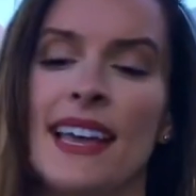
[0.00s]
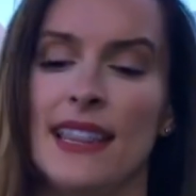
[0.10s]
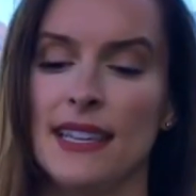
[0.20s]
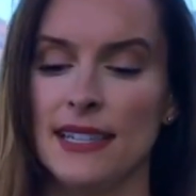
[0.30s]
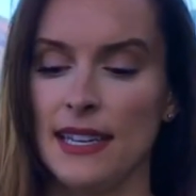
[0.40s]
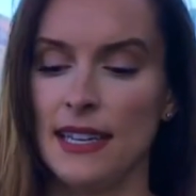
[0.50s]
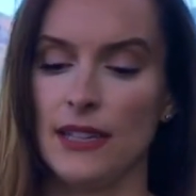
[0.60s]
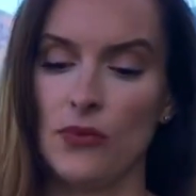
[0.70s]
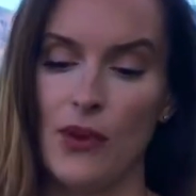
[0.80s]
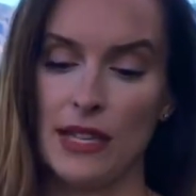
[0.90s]
This
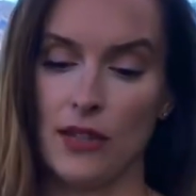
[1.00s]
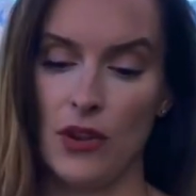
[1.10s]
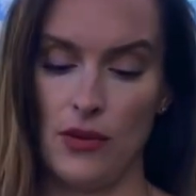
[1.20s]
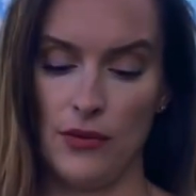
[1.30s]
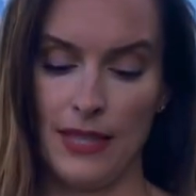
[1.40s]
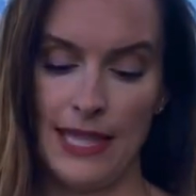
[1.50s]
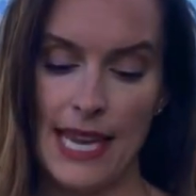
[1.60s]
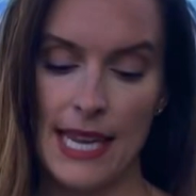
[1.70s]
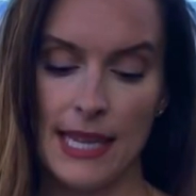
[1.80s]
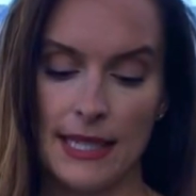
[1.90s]
is West Coast
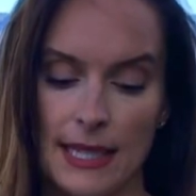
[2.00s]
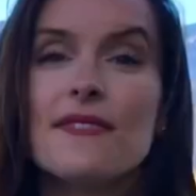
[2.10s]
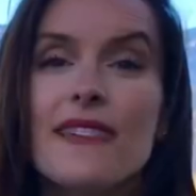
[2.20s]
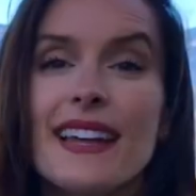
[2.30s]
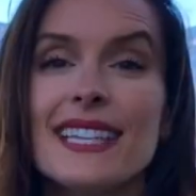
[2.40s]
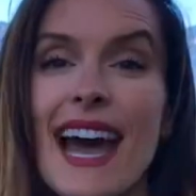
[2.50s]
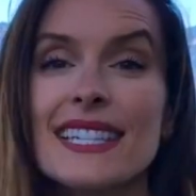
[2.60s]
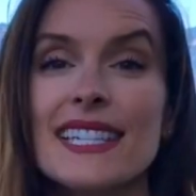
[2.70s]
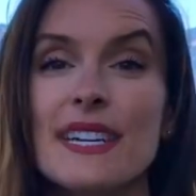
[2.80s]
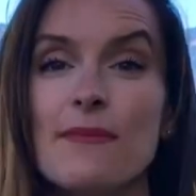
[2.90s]
Seeds, a
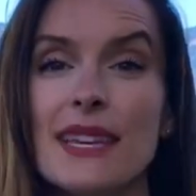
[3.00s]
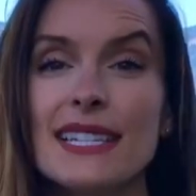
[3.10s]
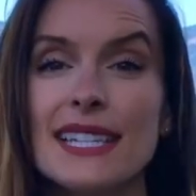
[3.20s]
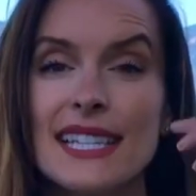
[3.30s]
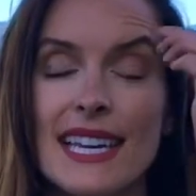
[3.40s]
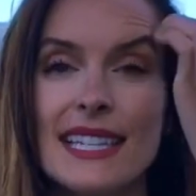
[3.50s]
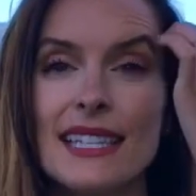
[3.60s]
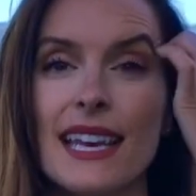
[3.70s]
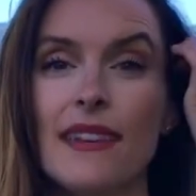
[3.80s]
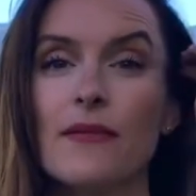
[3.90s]
fantastic
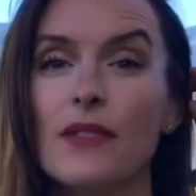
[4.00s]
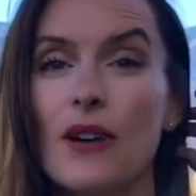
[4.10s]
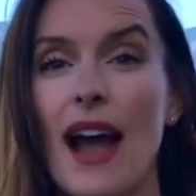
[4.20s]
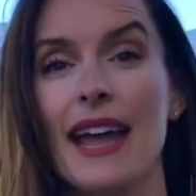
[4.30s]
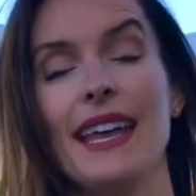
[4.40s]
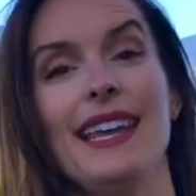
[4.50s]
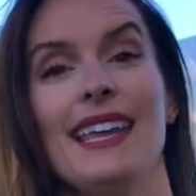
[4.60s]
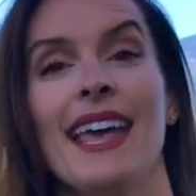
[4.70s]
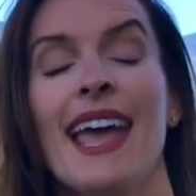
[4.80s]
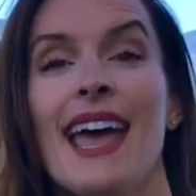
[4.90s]
mid-season variety,
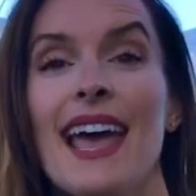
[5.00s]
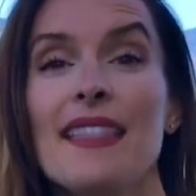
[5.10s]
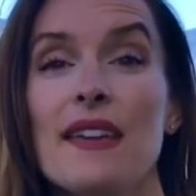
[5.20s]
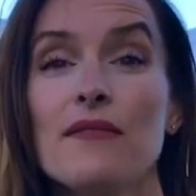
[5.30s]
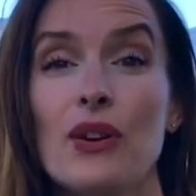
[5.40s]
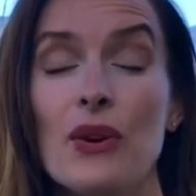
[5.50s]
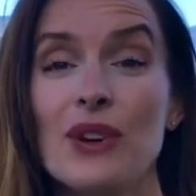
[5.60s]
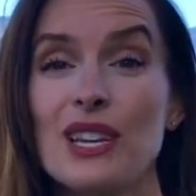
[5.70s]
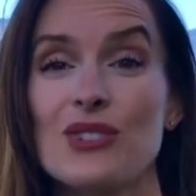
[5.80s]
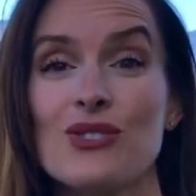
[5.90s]
and they've grown
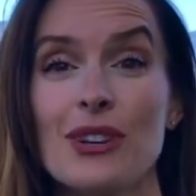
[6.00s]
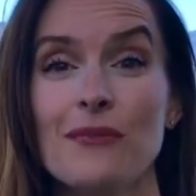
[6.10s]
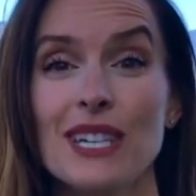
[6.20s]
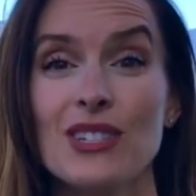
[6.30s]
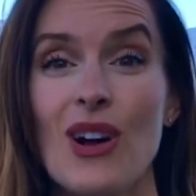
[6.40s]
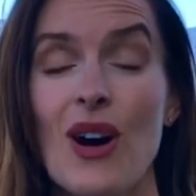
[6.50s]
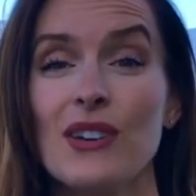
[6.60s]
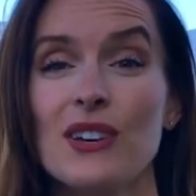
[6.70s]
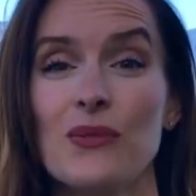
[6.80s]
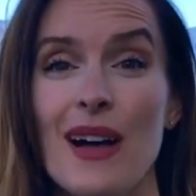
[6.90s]
extremely
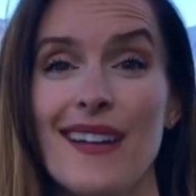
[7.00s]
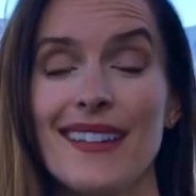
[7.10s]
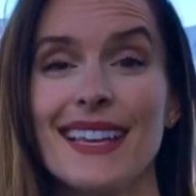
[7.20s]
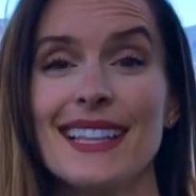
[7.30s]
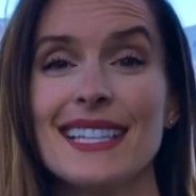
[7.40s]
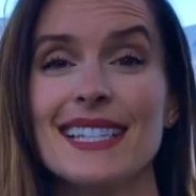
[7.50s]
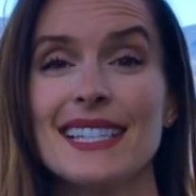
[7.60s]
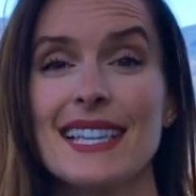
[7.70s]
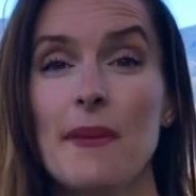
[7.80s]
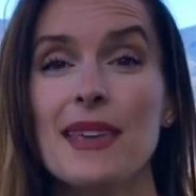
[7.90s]
tall and well in this
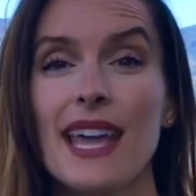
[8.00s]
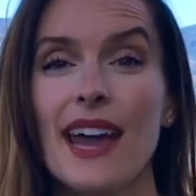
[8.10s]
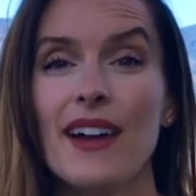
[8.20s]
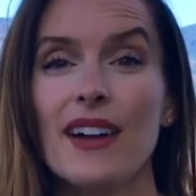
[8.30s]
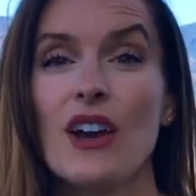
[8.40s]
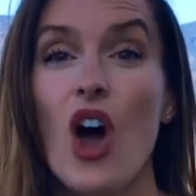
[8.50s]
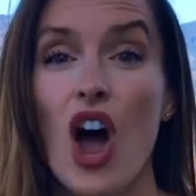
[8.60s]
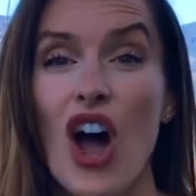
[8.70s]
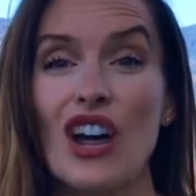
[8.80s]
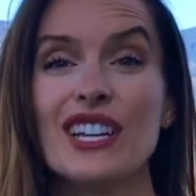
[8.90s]
semi-arid,
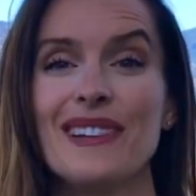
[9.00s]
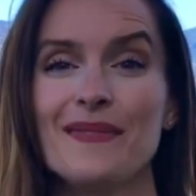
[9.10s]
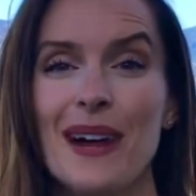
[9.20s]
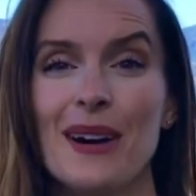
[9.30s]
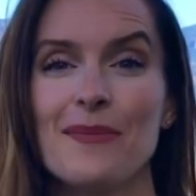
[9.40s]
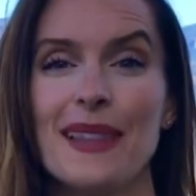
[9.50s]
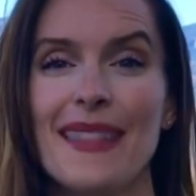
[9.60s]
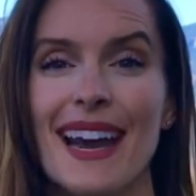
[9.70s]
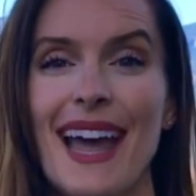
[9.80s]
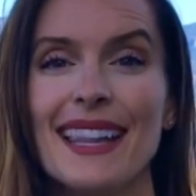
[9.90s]
hot environment
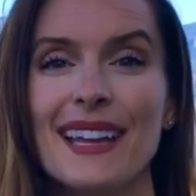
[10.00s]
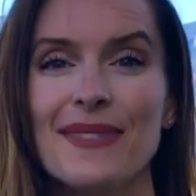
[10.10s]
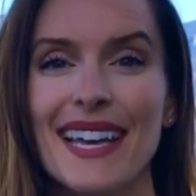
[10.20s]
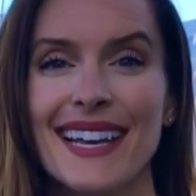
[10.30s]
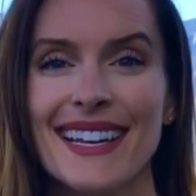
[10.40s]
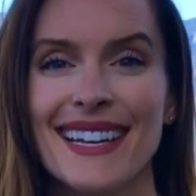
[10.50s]
that I live in.